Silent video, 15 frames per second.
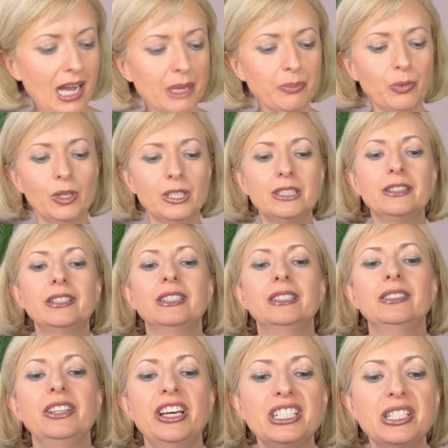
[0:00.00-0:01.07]
I bought the
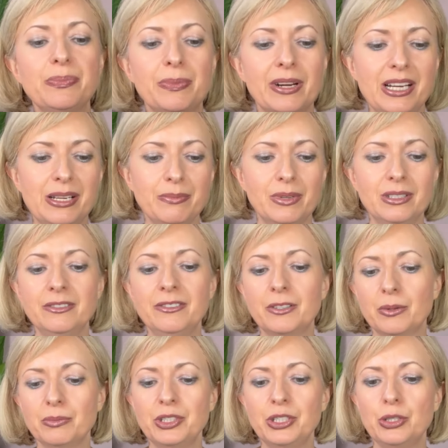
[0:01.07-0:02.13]
Lush Primer
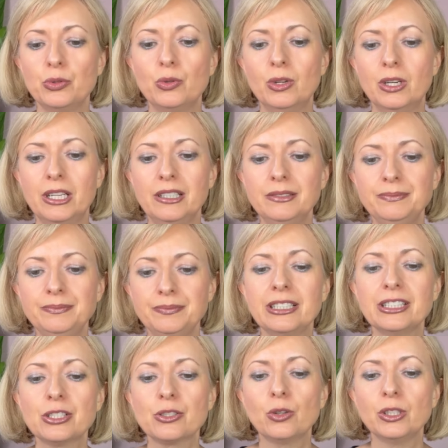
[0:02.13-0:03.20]
from Dior.
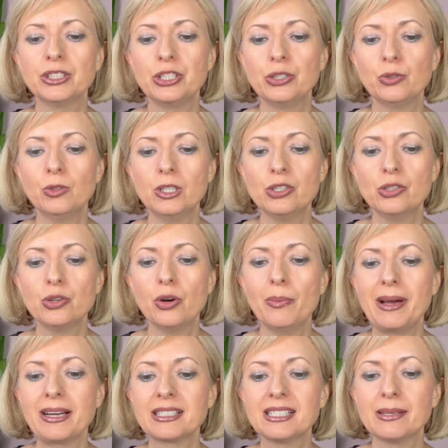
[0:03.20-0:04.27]
It's called Diorshow
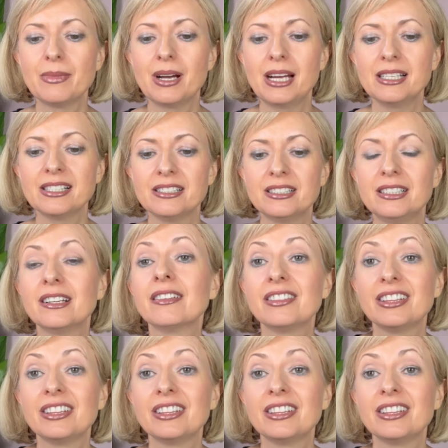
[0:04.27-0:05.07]
Maximizer